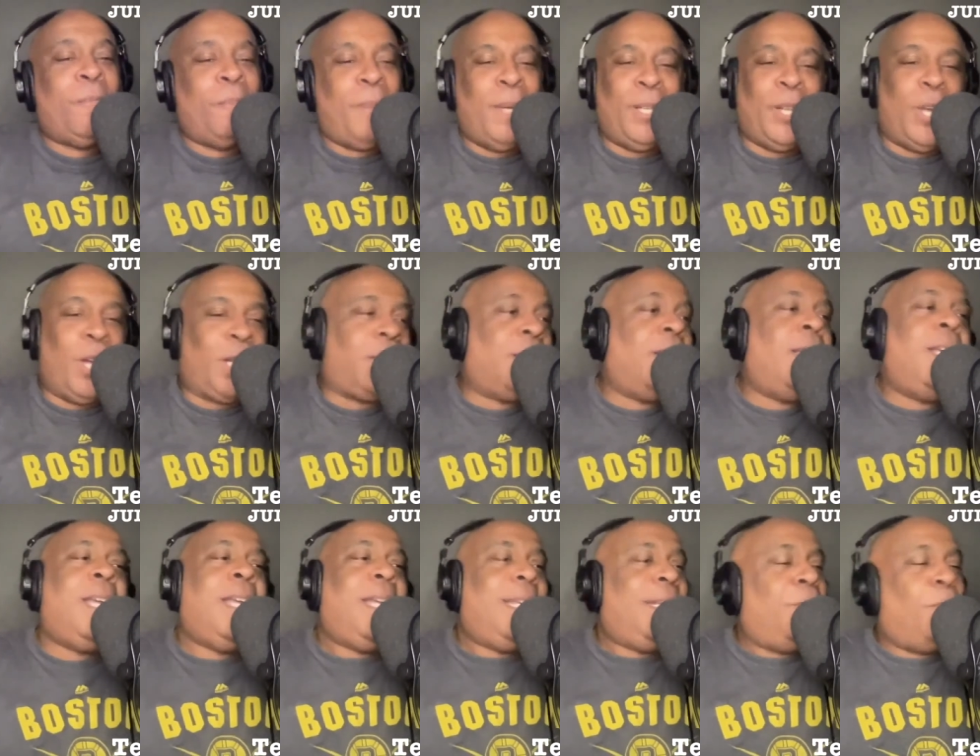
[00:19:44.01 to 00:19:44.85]
But look,
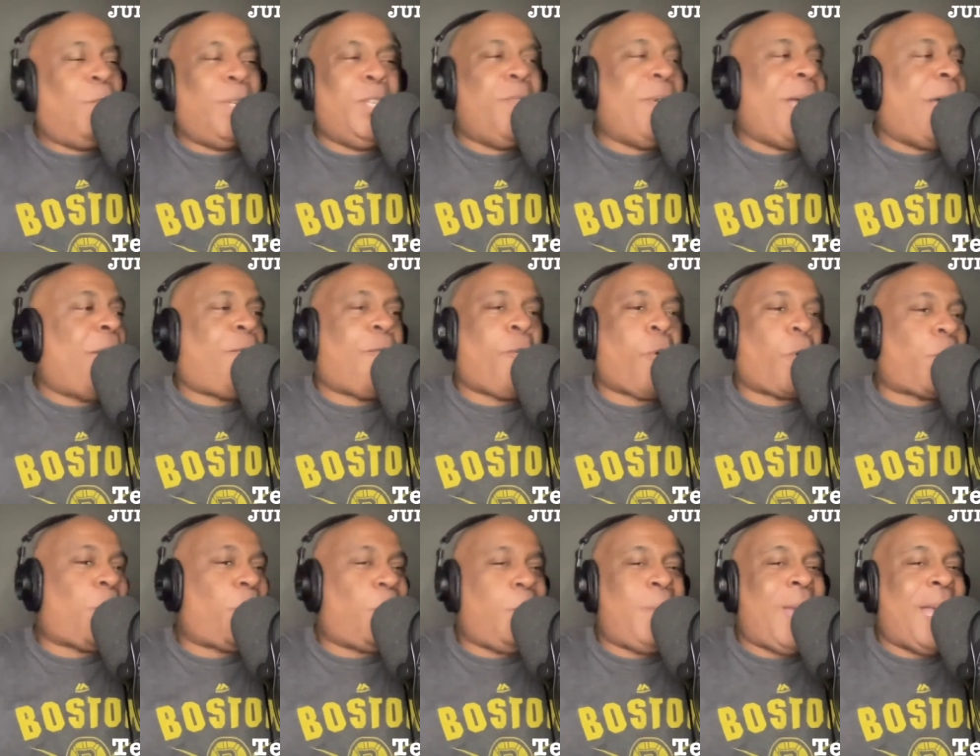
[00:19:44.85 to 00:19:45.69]
when you have
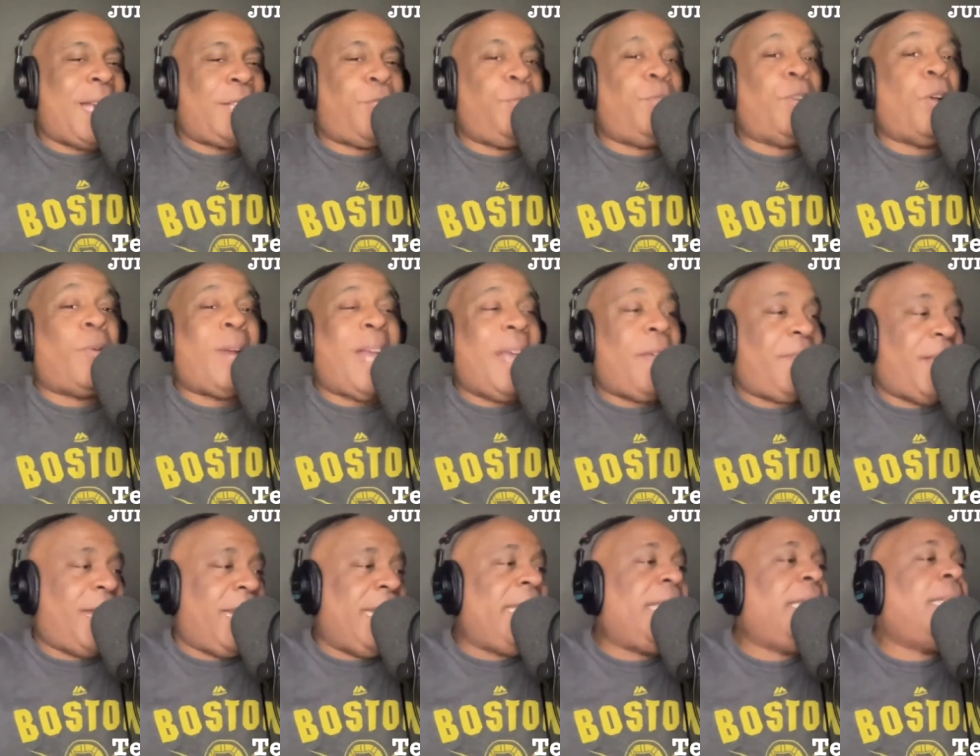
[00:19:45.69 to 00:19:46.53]
4 quarterbacks, you don't
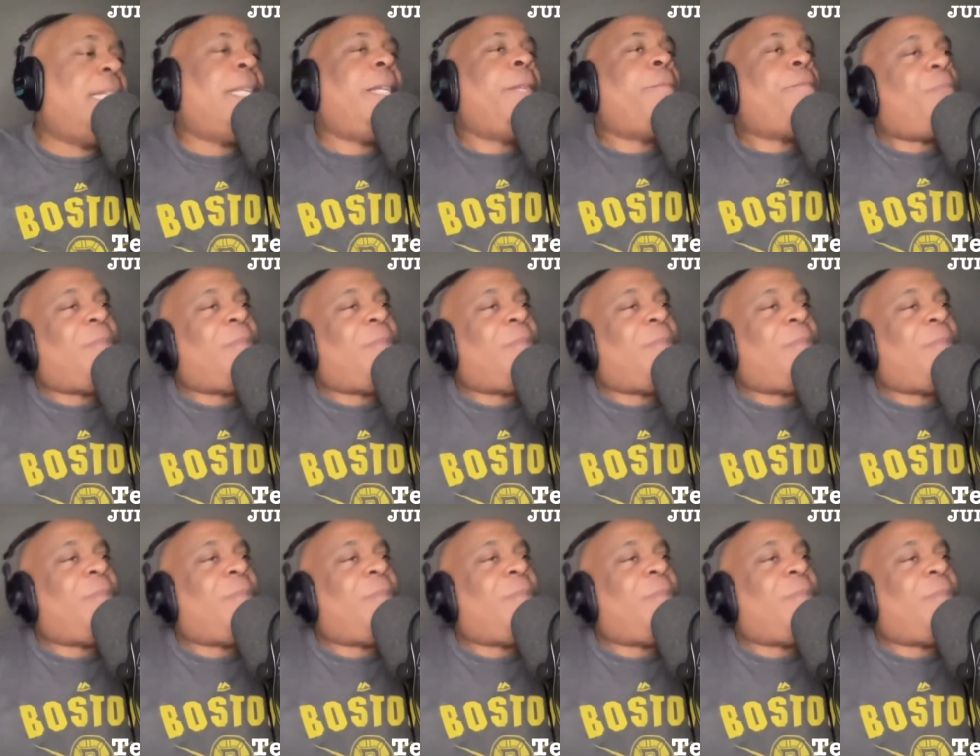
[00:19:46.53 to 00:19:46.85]
have any.